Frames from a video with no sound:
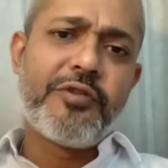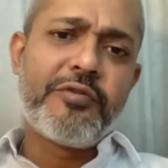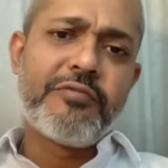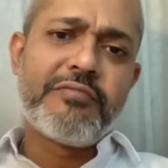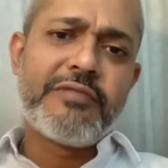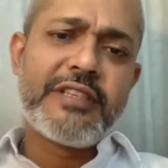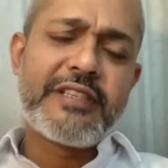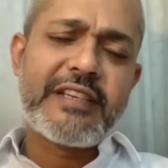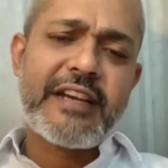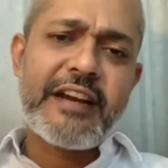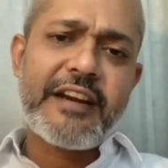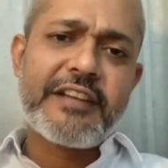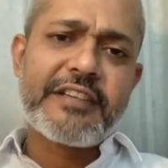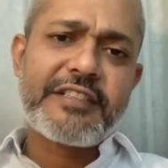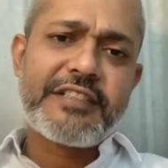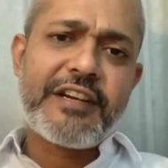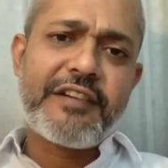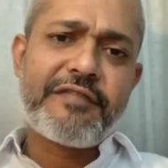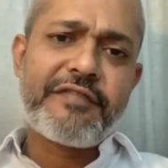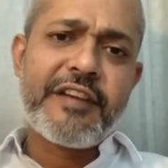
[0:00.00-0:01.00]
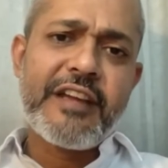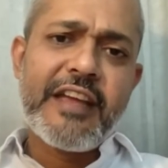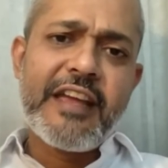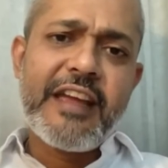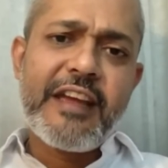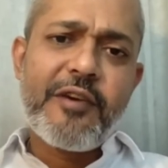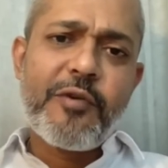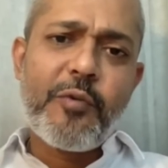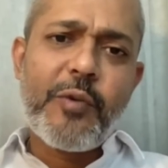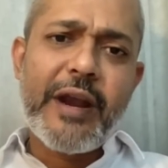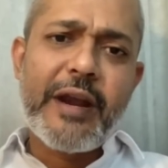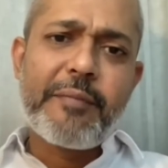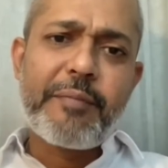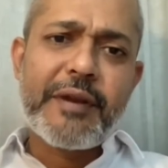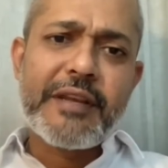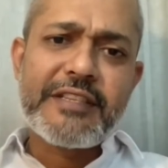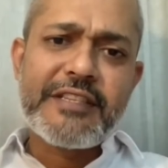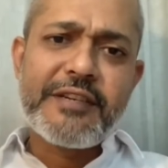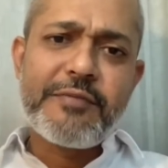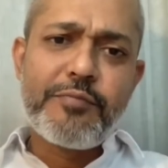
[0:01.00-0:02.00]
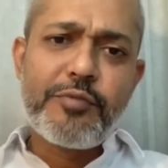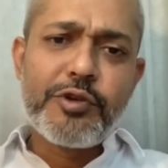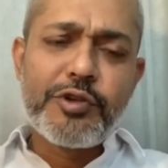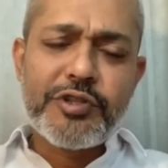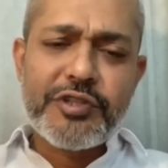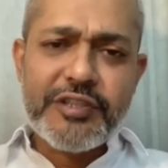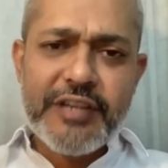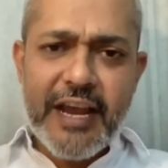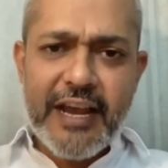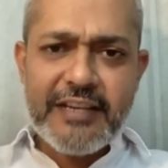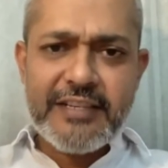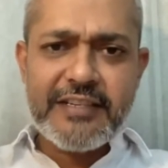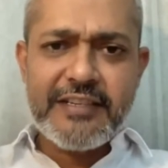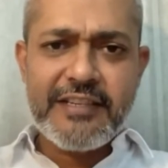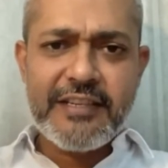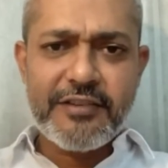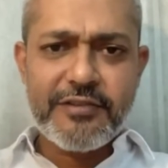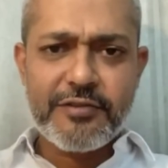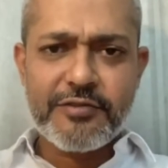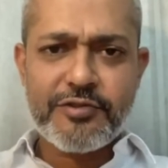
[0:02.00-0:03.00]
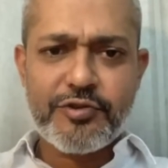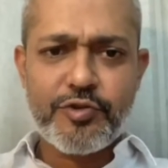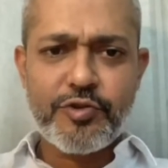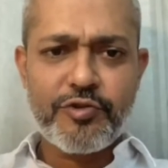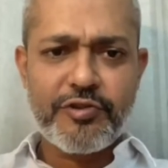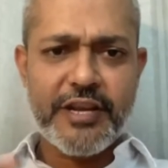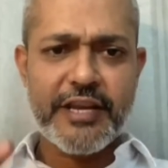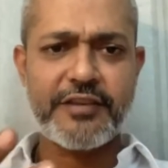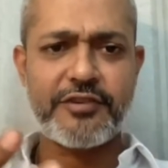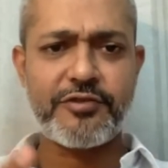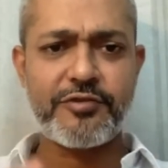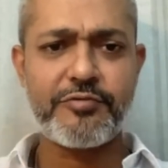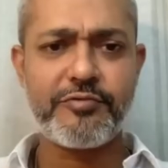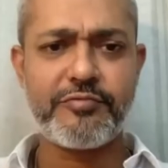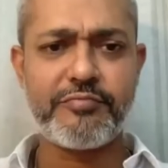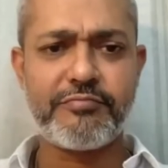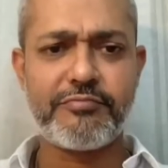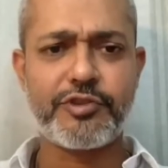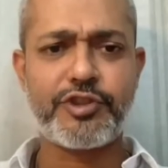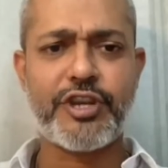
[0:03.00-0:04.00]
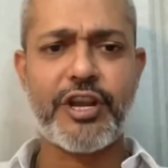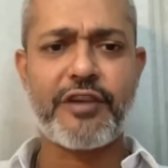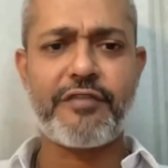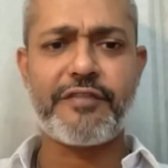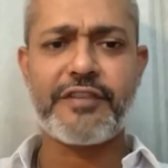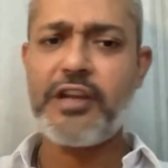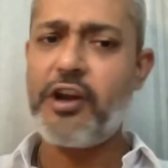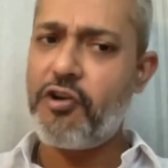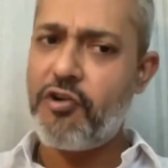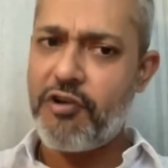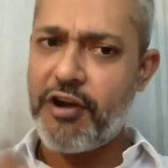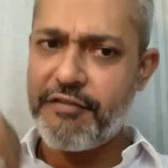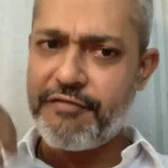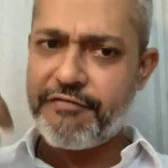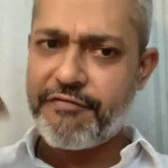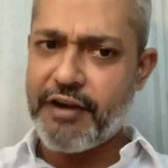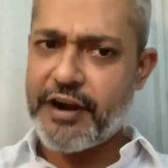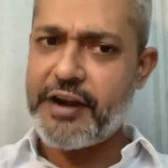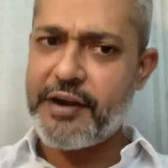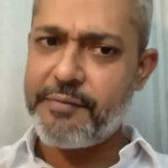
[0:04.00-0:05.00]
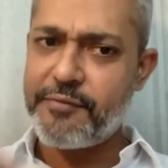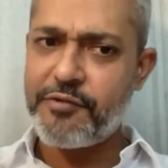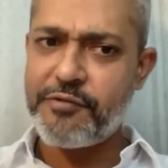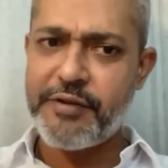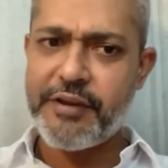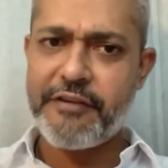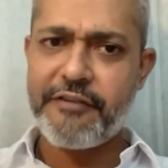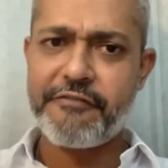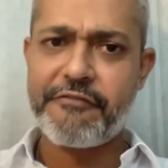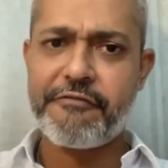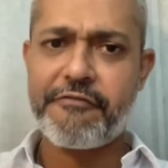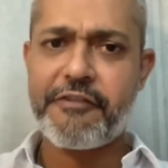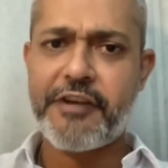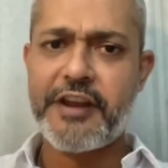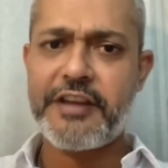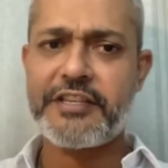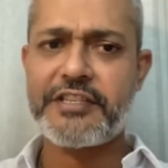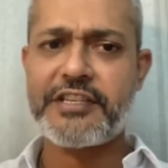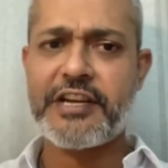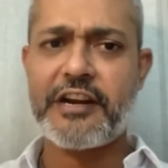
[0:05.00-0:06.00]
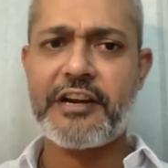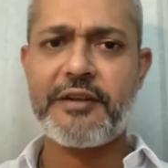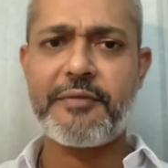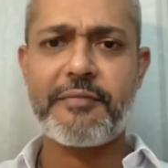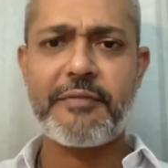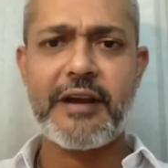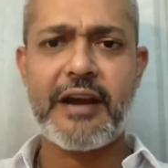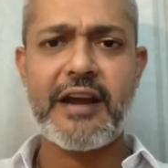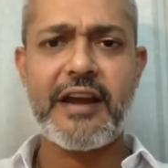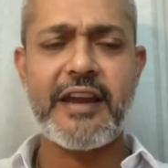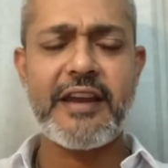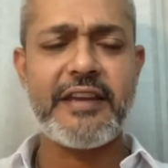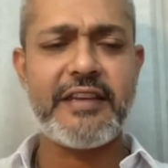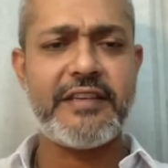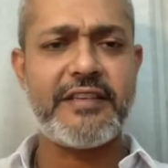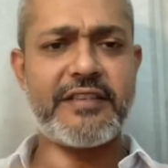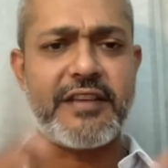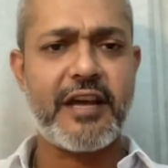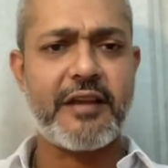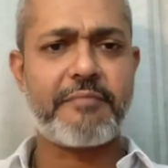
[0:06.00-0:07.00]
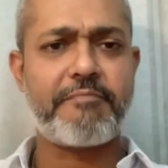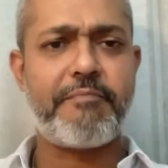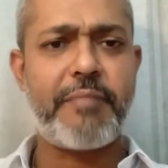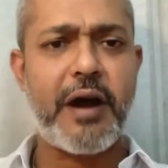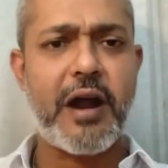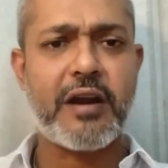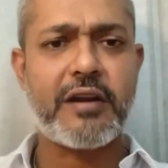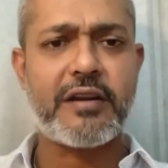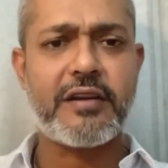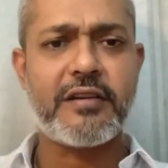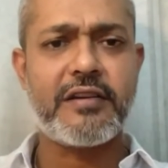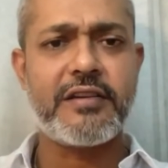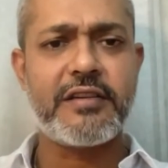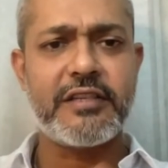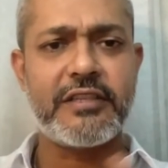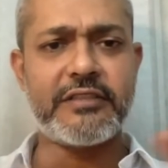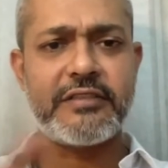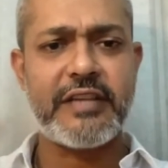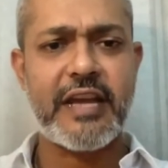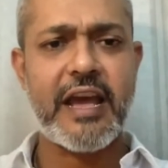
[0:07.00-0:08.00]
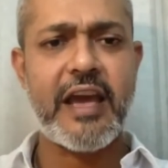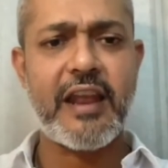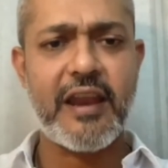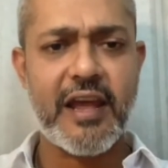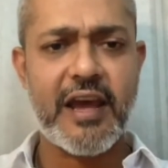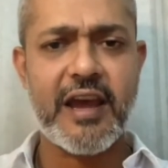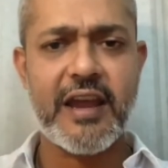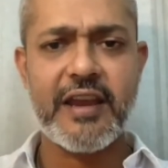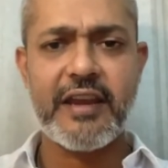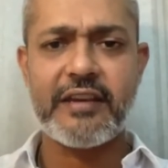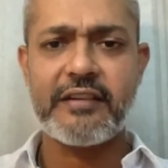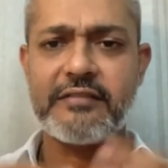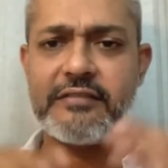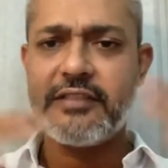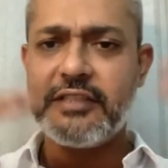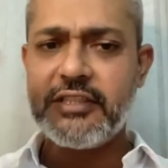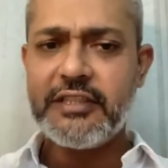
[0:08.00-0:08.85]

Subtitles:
this kind of stuff. When President Bush actually, stood next to Musharraf and, I find him to be a very stand-up guy. He's our partner and ally and,